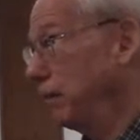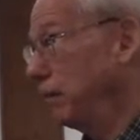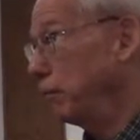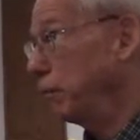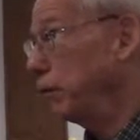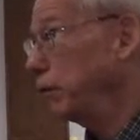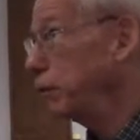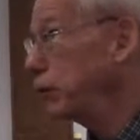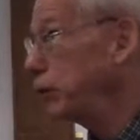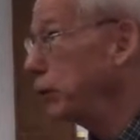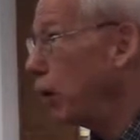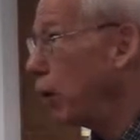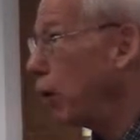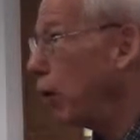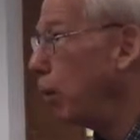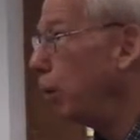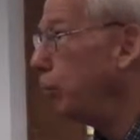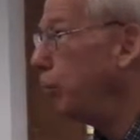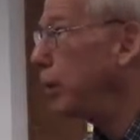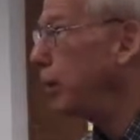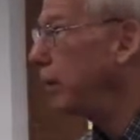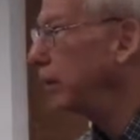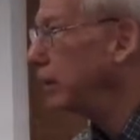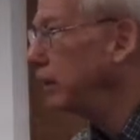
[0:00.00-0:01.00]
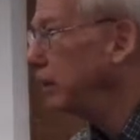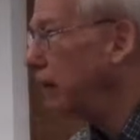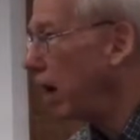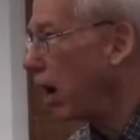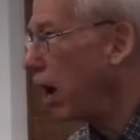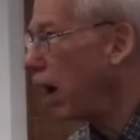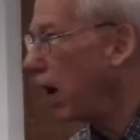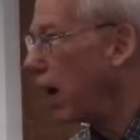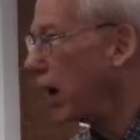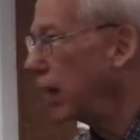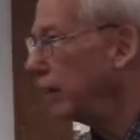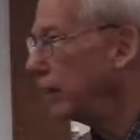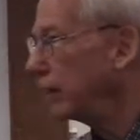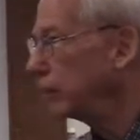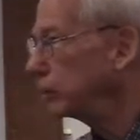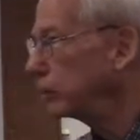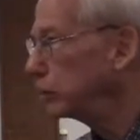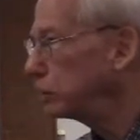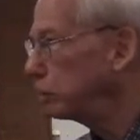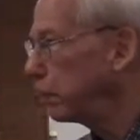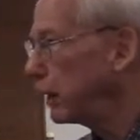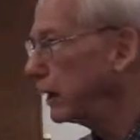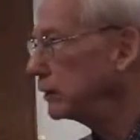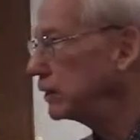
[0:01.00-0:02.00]
for Job that God
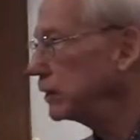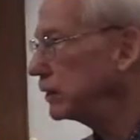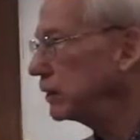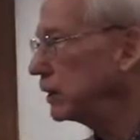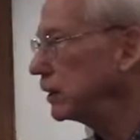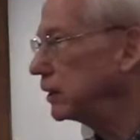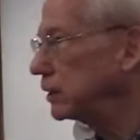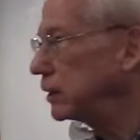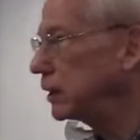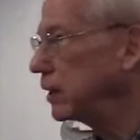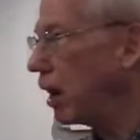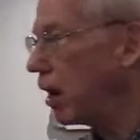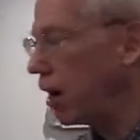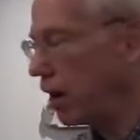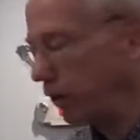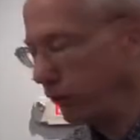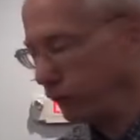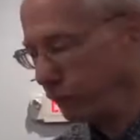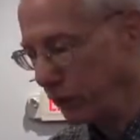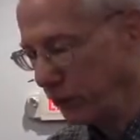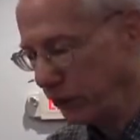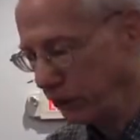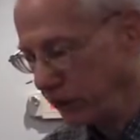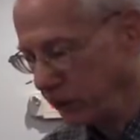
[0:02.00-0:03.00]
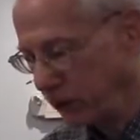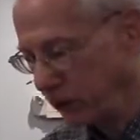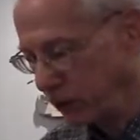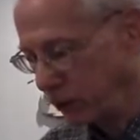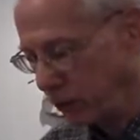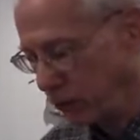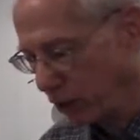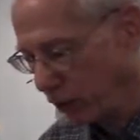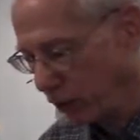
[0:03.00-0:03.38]
expresses his confidence in